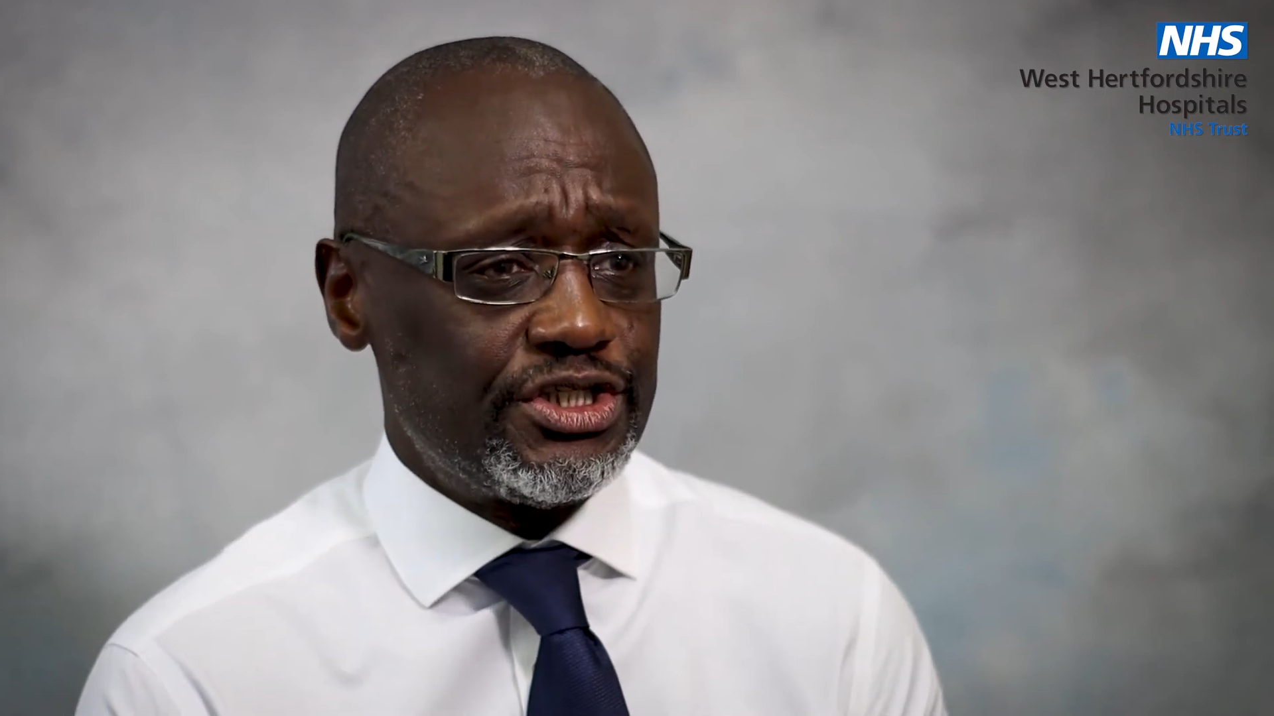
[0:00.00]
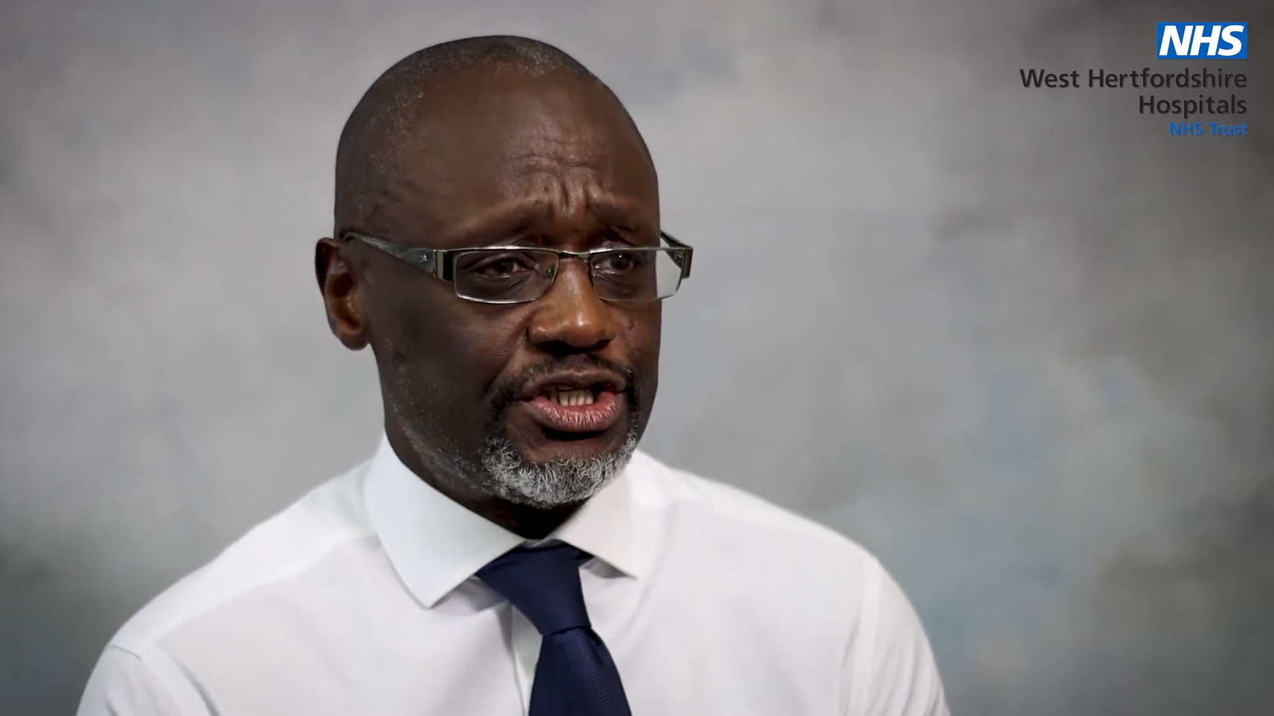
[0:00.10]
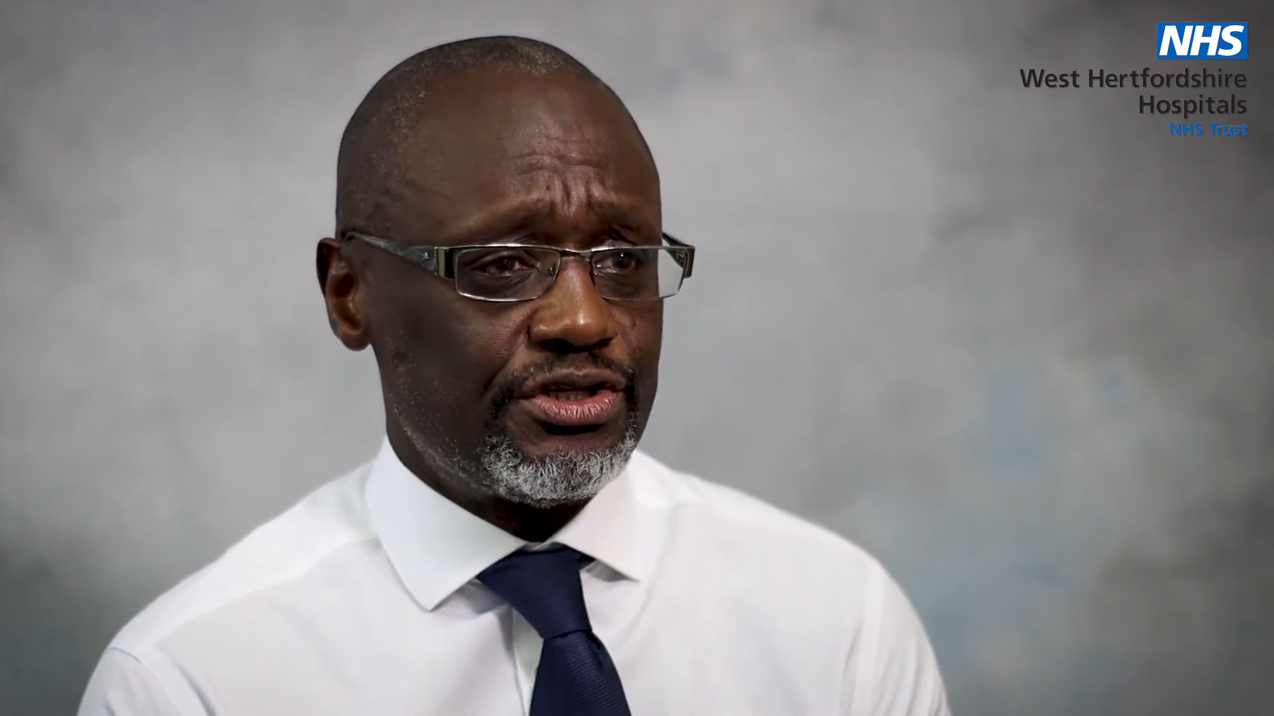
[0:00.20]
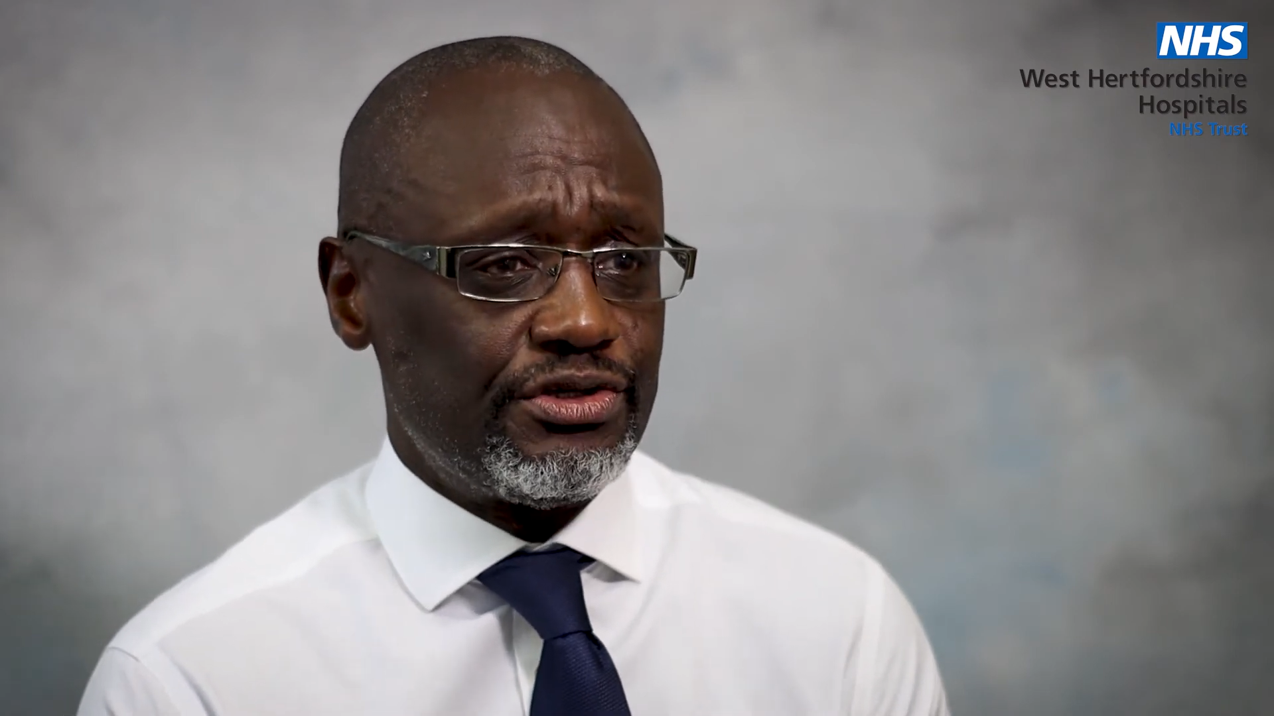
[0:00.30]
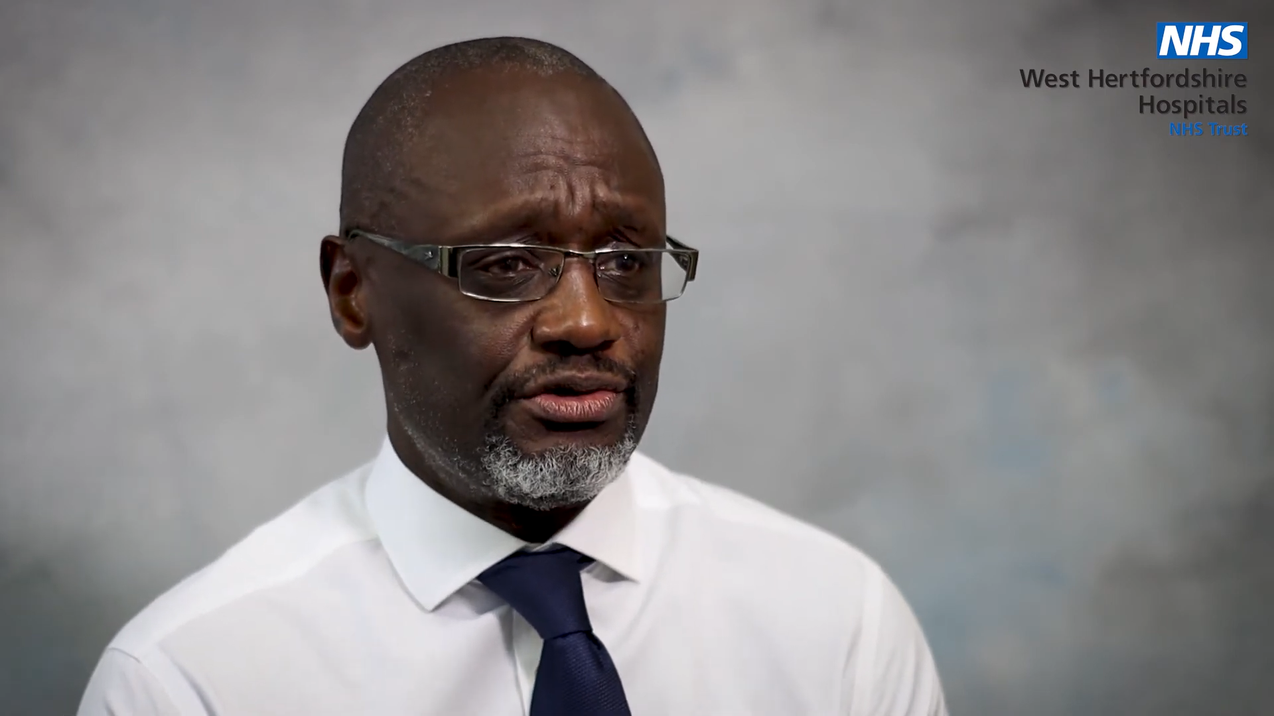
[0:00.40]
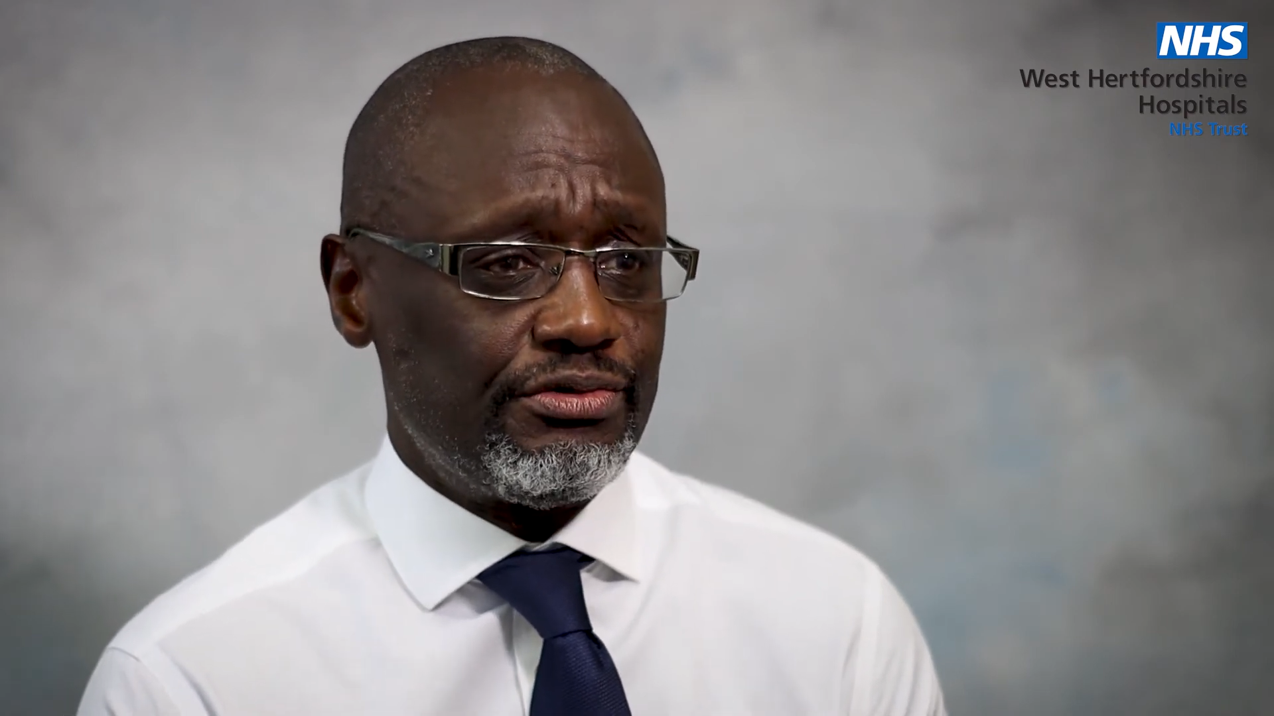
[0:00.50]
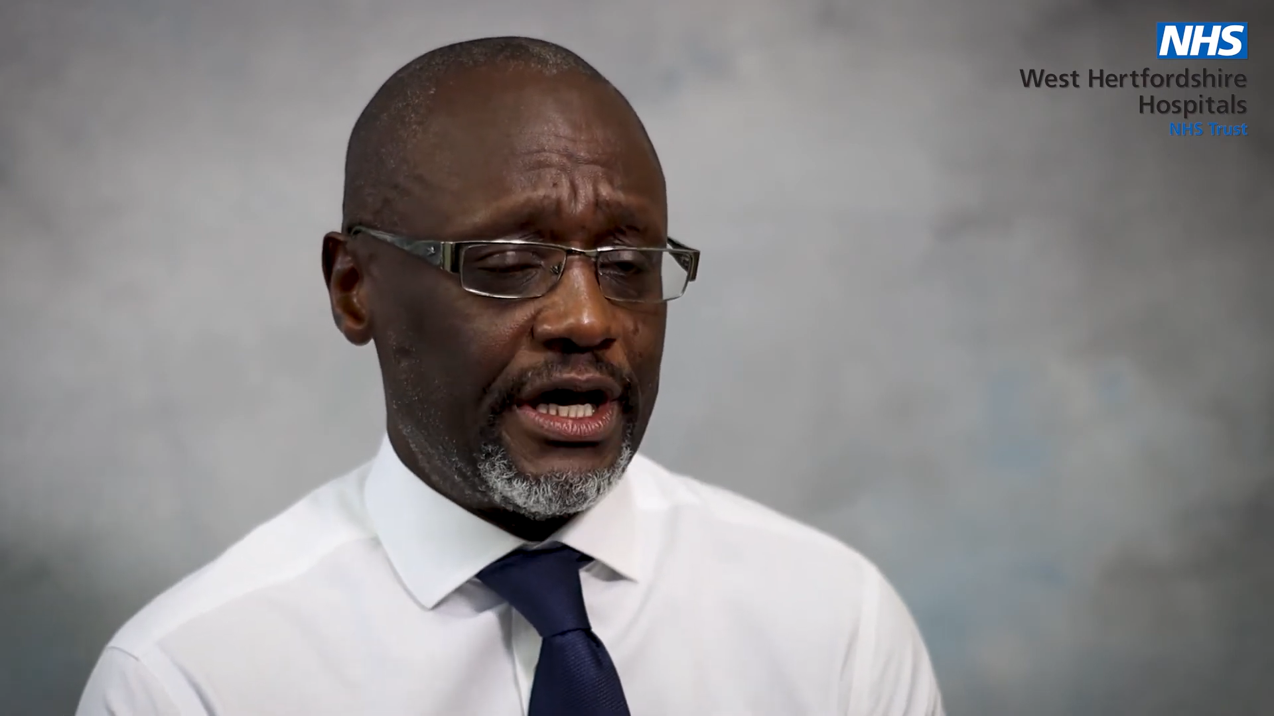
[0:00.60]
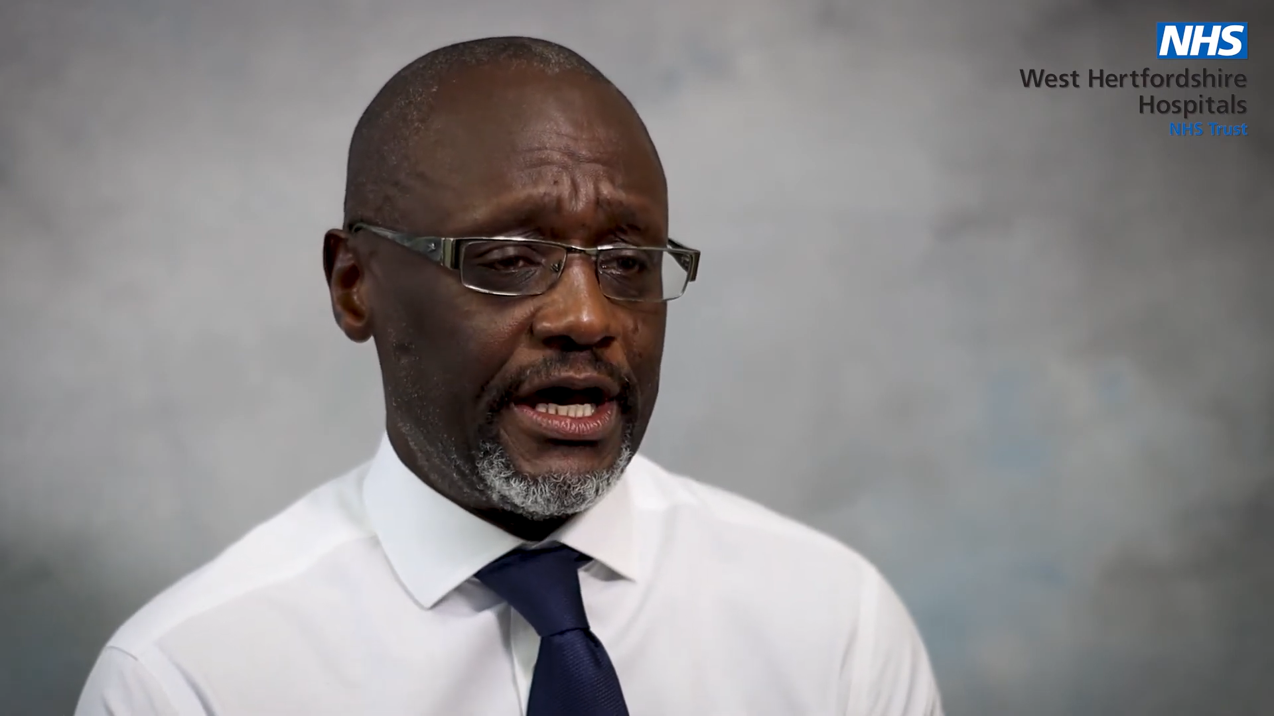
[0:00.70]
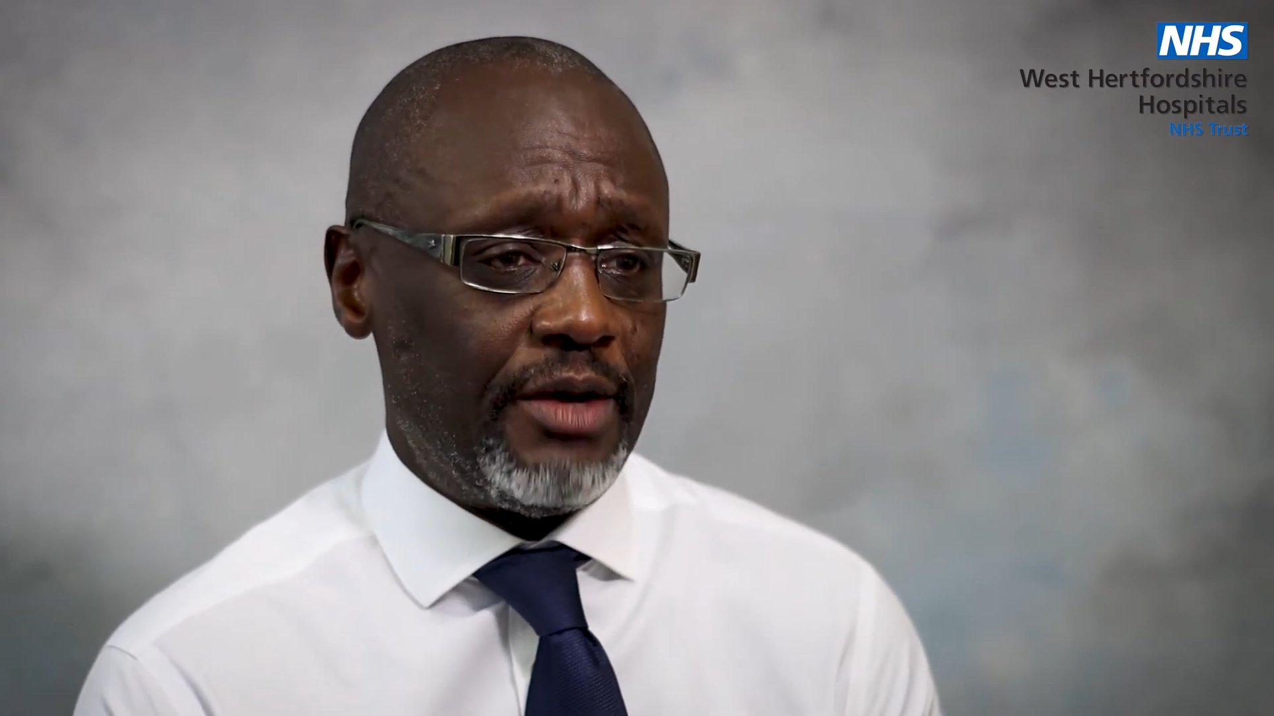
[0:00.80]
to